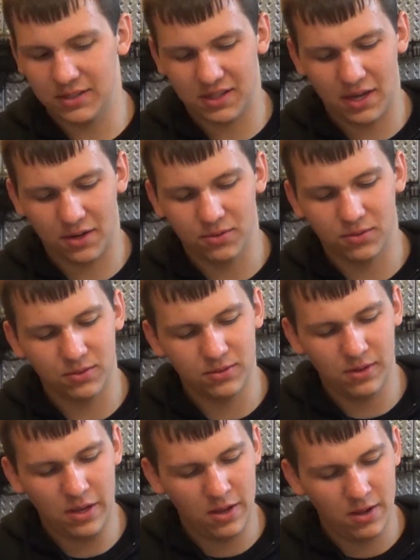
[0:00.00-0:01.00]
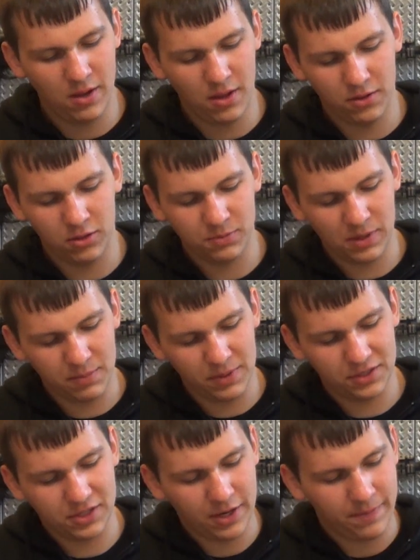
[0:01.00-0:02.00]
It's kind of cool. Used by the
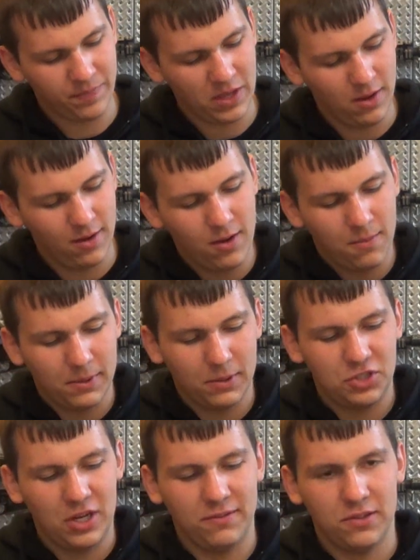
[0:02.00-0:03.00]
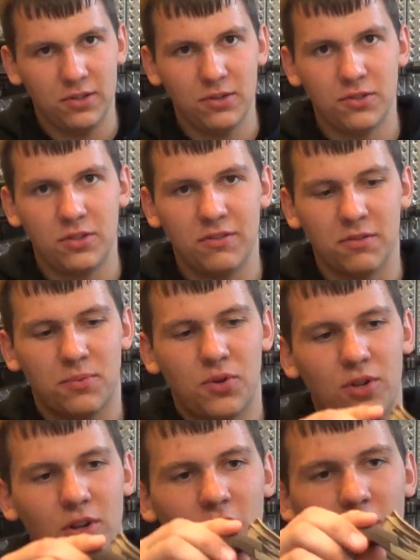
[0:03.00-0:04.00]
military. But what you have to do is you have to
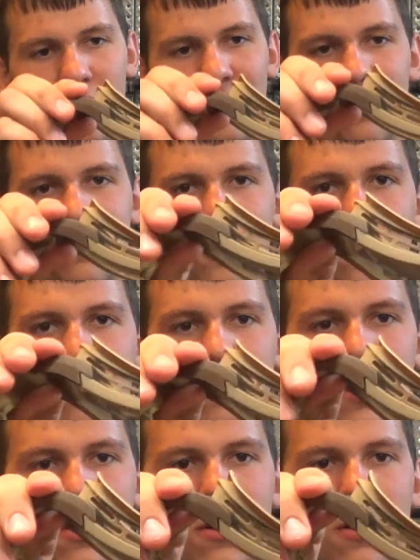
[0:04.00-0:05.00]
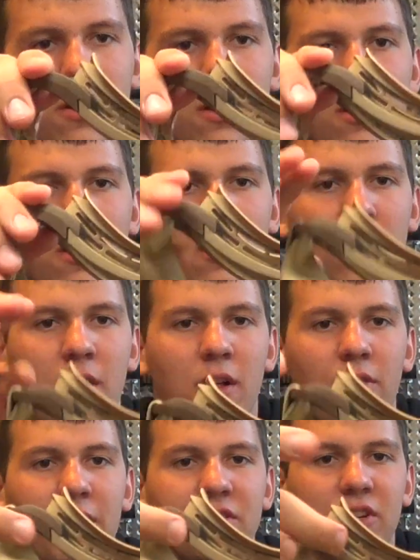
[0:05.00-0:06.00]
pull all the foam
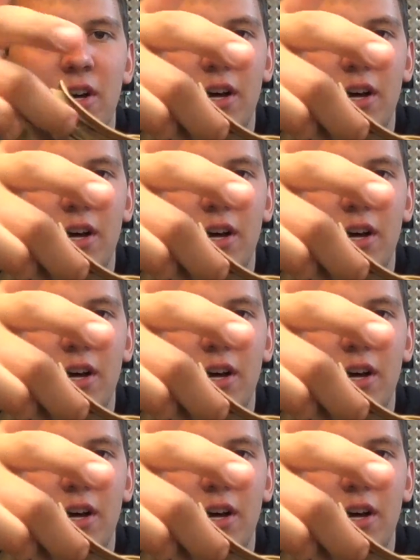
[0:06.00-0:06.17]
that's